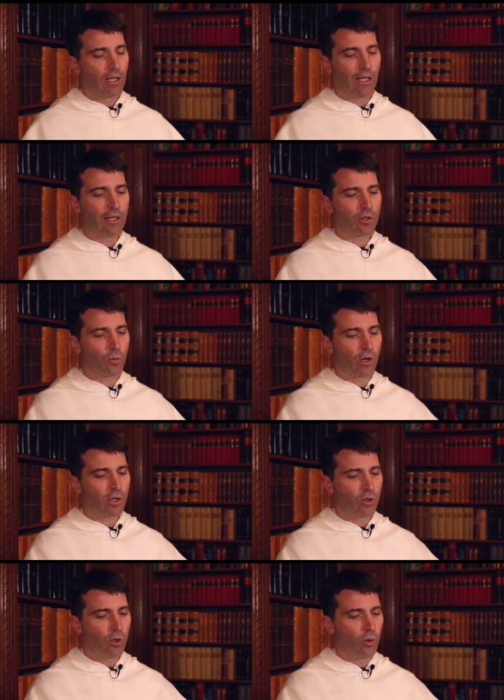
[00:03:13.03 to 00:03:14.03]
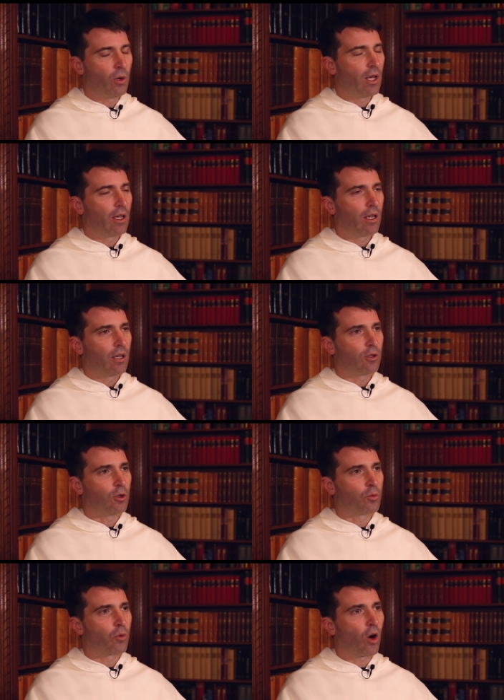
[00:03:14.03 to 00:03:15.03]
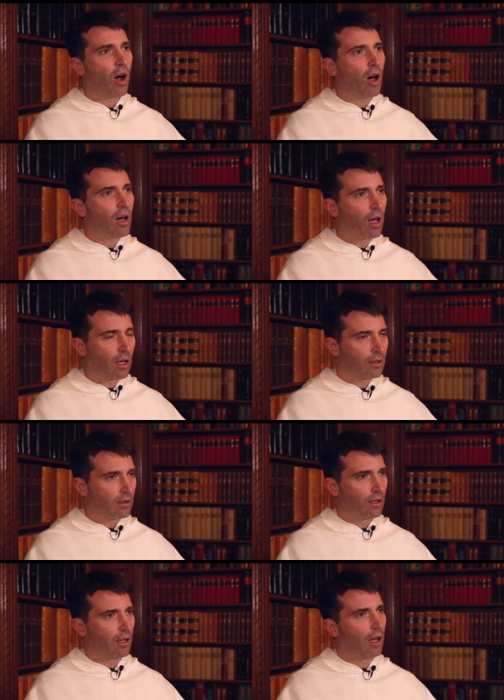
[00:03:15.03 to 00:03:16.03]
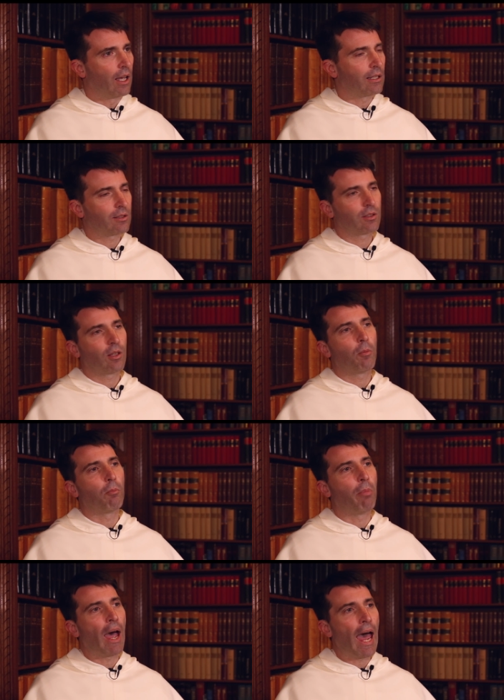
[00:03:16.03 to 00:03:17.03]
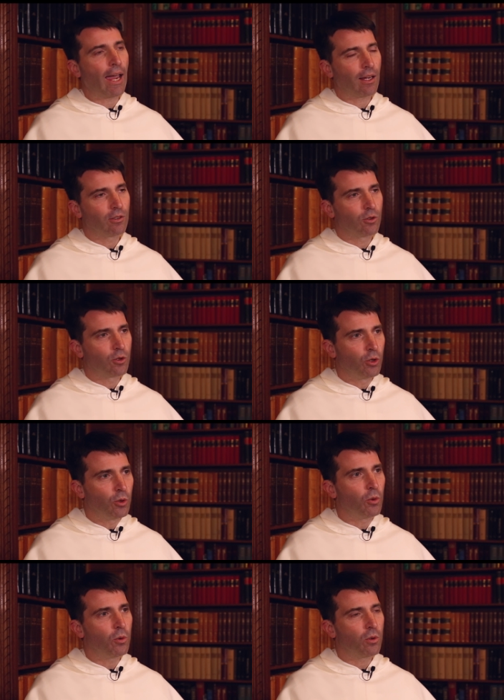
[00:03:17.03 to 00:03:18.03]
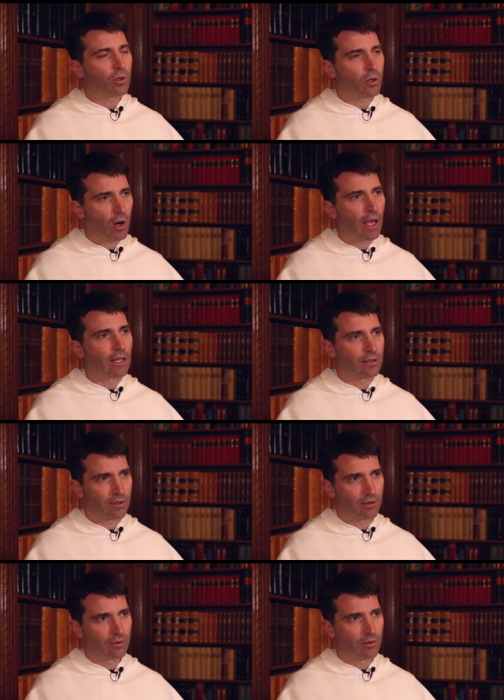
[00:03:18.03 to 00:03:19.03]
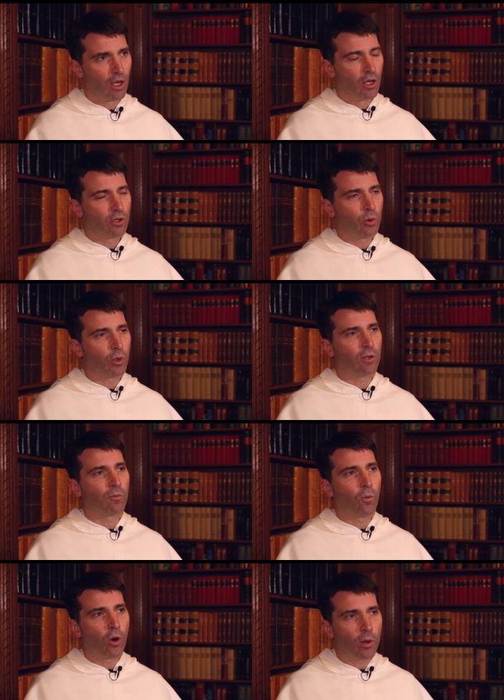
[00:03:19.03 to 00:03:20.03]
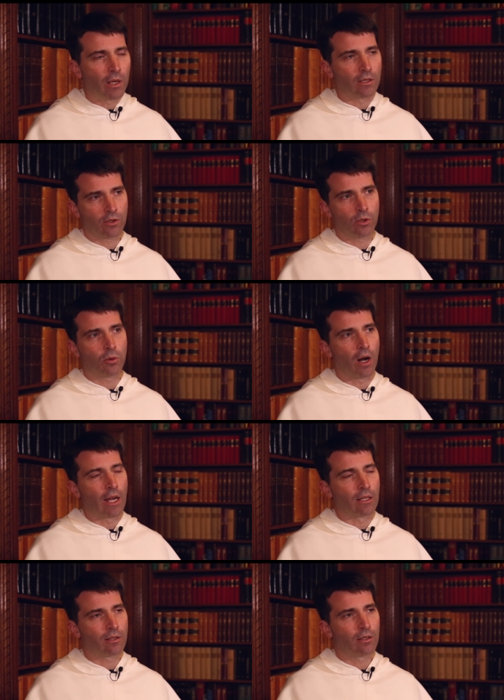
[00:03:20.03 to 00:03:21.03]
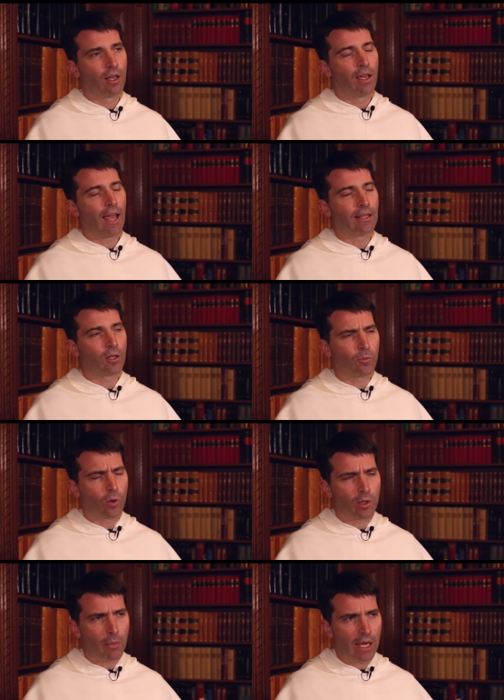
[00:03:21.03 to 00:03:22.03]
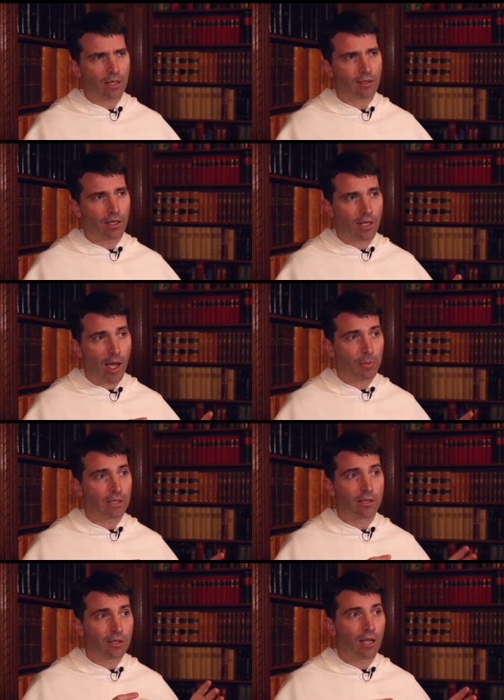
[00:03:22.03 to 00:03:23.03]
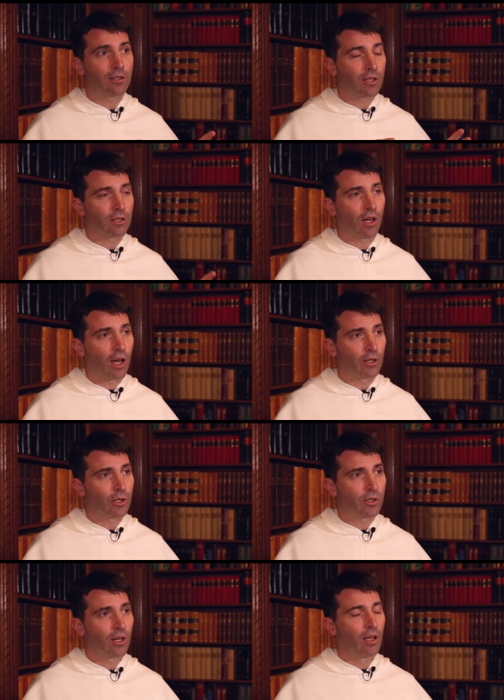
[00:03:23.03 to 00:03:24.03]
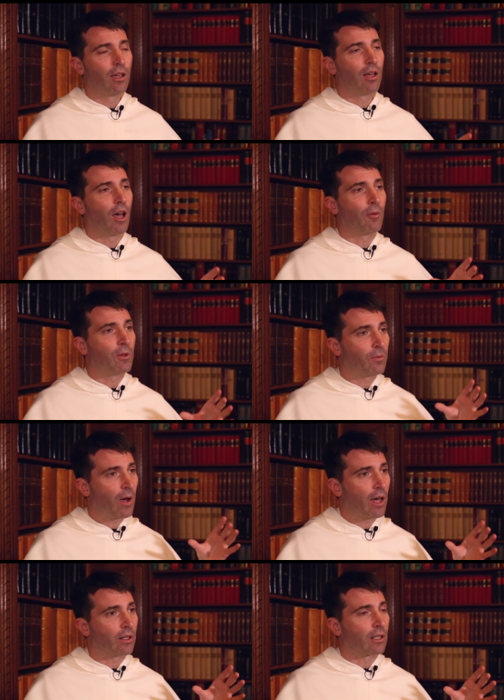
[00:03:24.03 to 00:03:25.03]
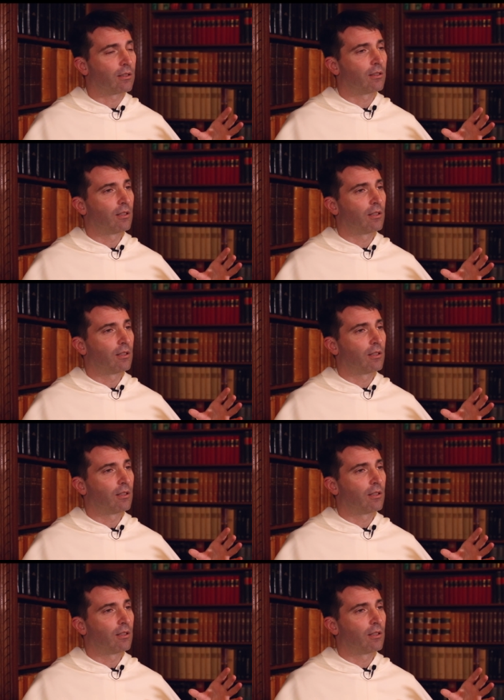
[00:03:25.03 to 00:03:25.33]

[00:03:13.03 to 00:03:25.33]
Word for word: He is at work to draw us back to Christ, to conform us to Christ, and therefore to make us adopted sons and daughters of the Father,